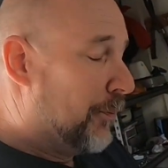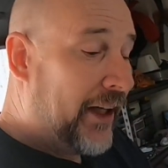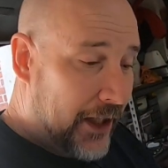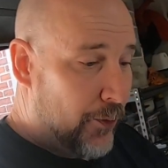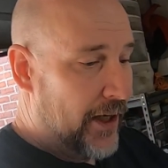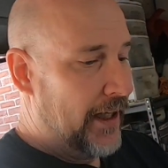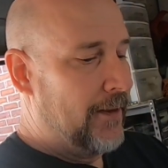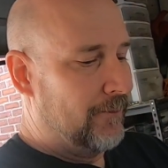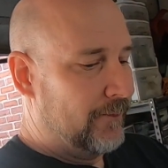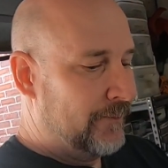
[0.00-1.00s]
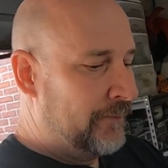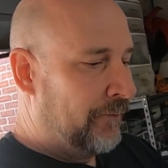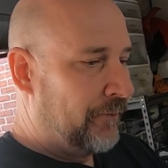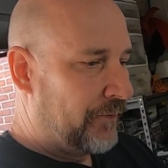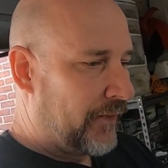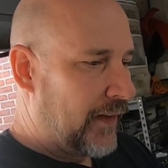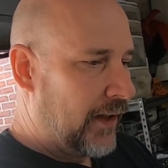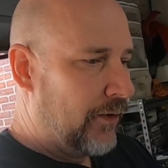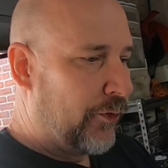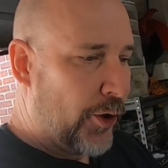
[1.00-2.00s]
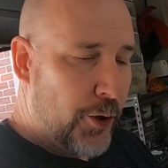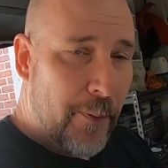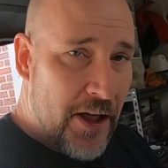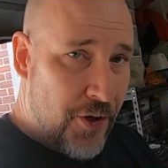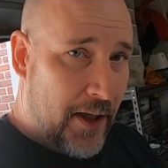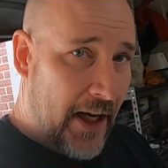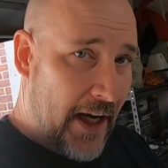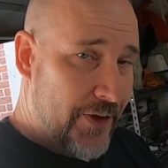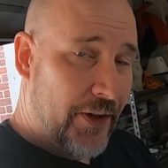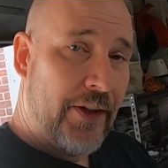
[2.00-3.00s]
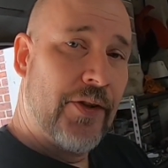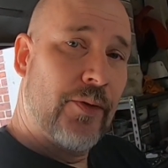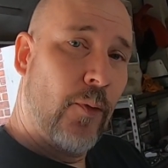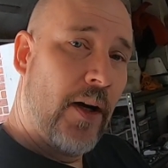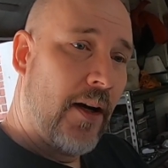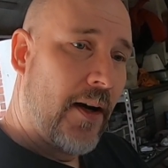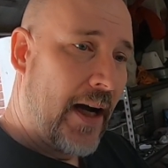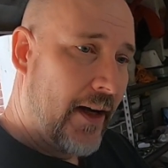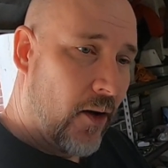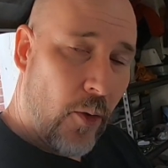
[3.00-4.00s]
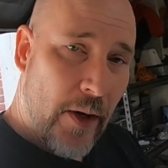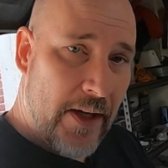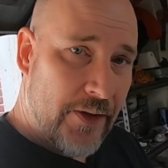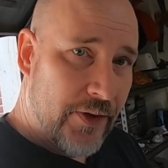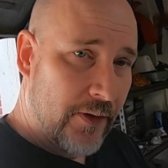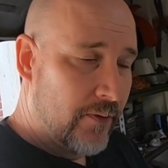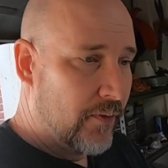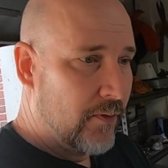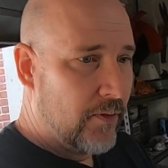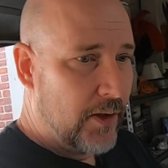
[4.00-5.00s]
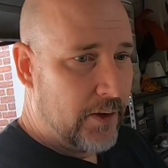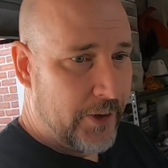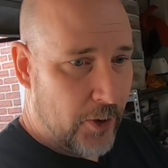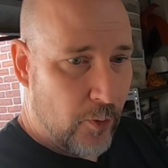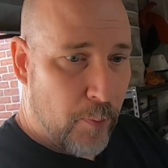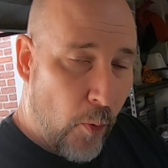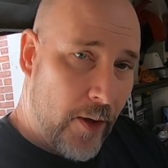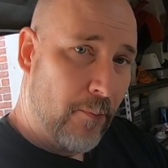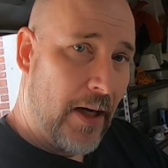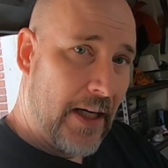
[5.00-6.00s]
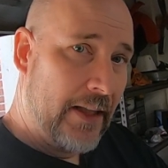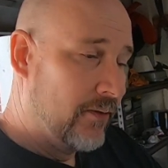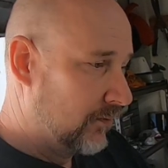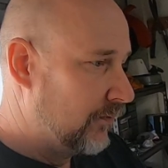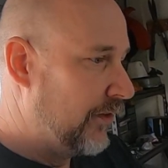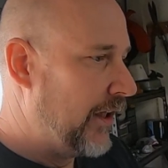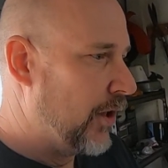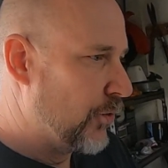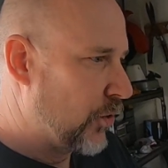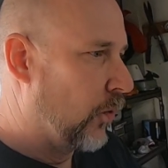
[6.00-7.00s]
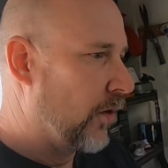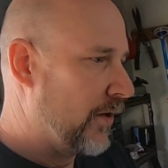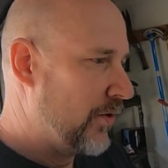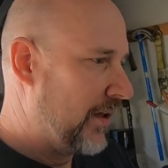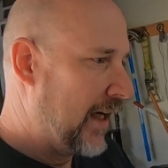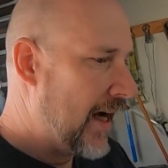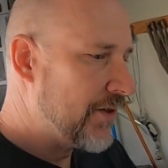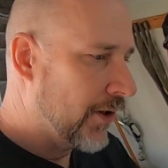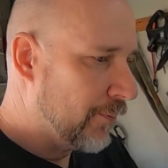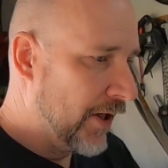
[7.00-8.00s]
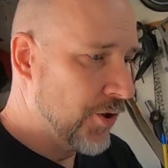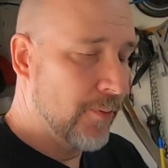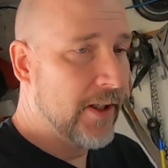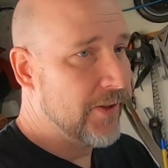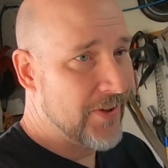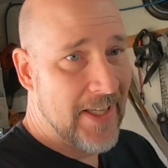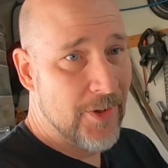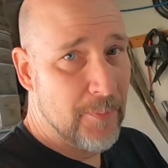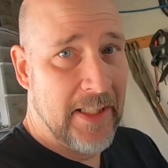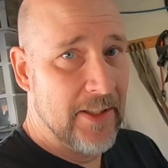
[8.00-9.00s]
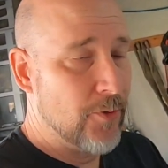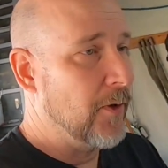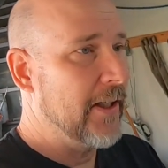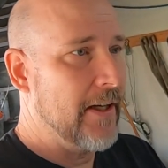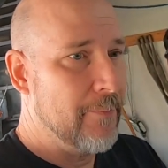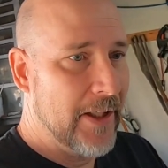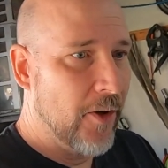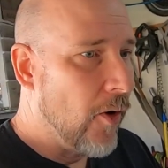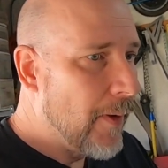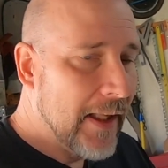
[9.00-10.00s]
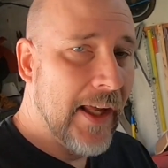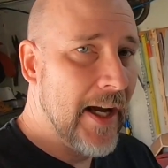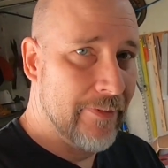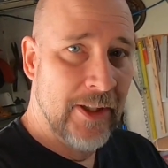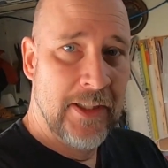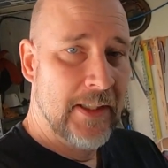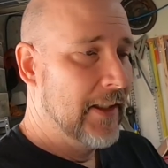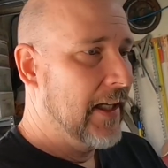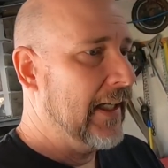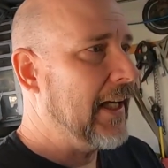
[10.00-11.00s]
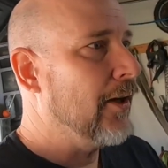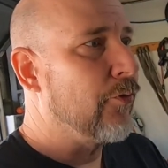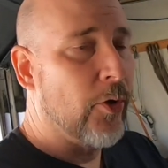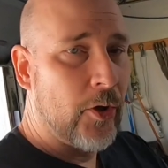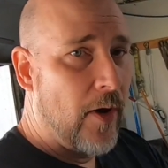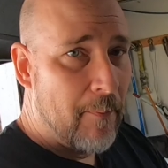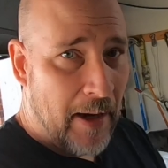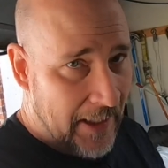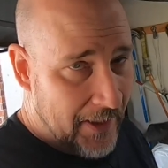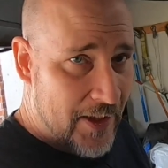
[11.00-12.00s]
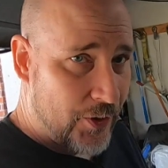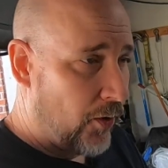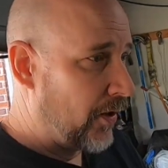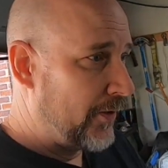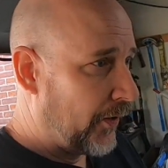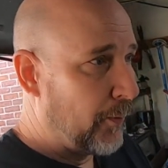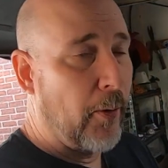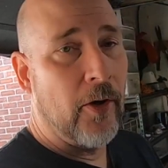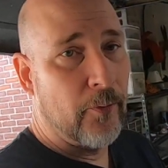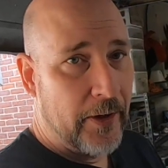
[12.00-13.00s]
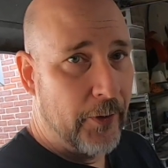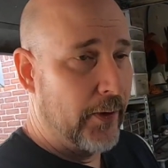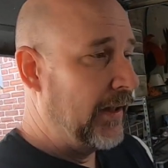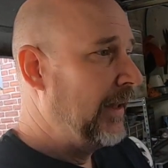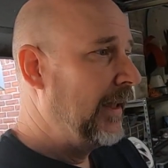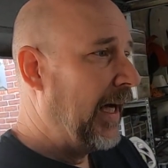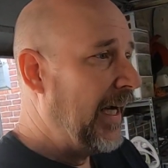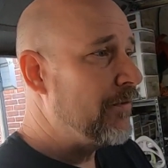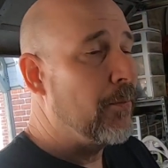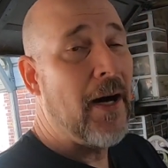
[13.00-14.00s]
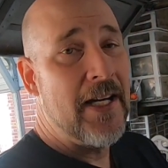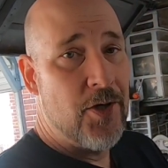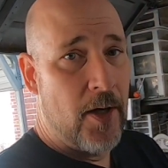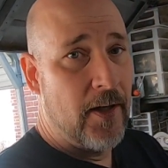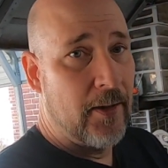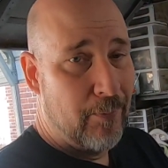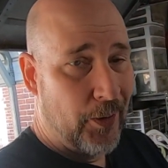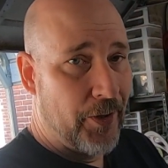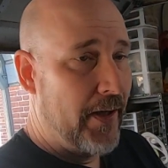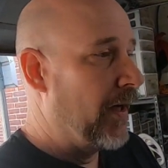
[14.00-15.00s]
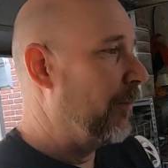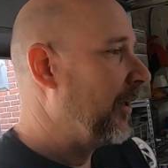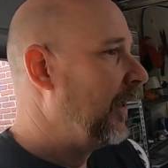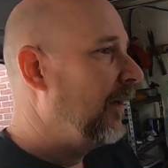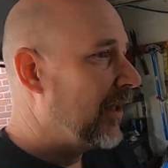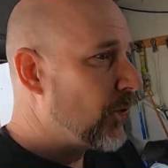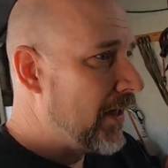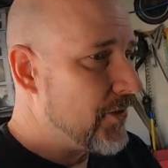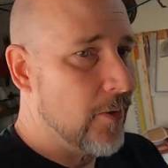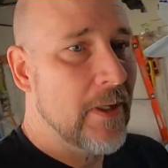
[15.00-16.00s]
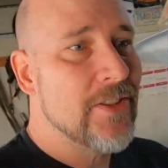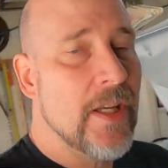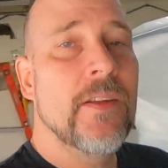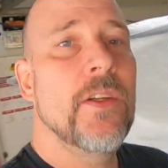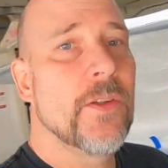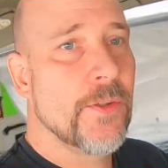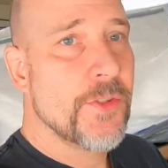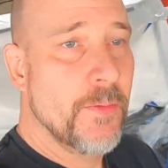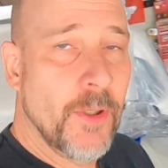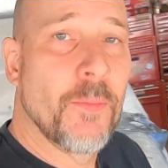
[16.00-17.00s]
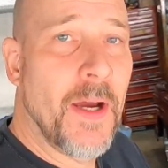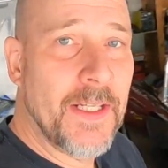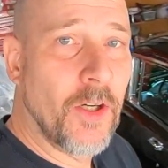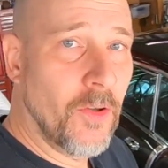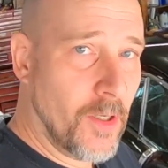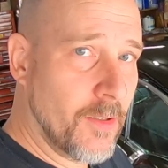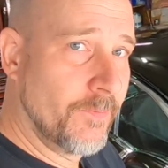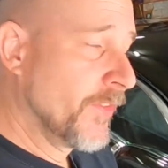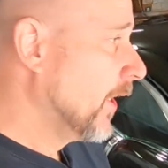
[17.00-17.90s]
But anyway, for you budget guys, and this is where I always point my videos toward, is the guys on a budget, because that is me. It's the way I've been all my life. I can't afford to go out and buy a nice car to tear it apart and redo it. I have to buy junk and build it up. That's why it took me 10 years to build my car.